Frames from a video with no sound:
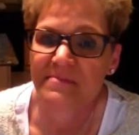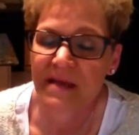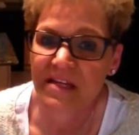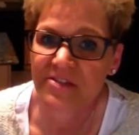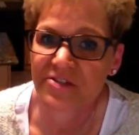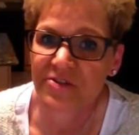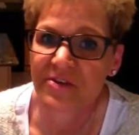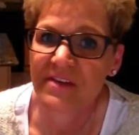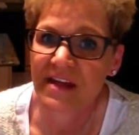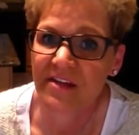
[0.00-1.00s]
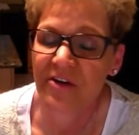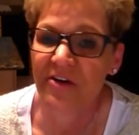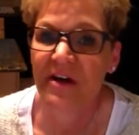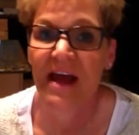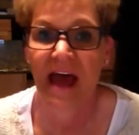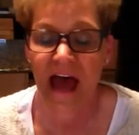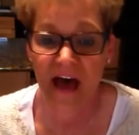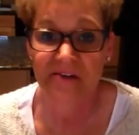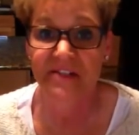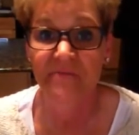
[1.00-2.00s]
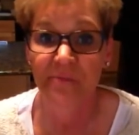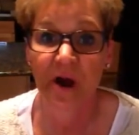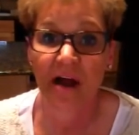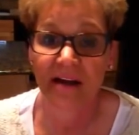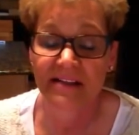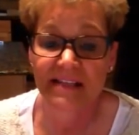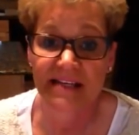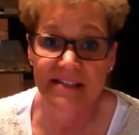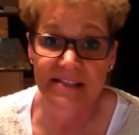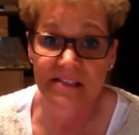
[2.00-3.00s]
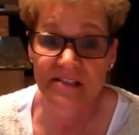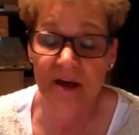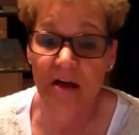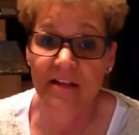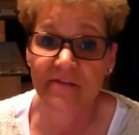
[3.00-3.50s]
Make sure that your house of products has a solid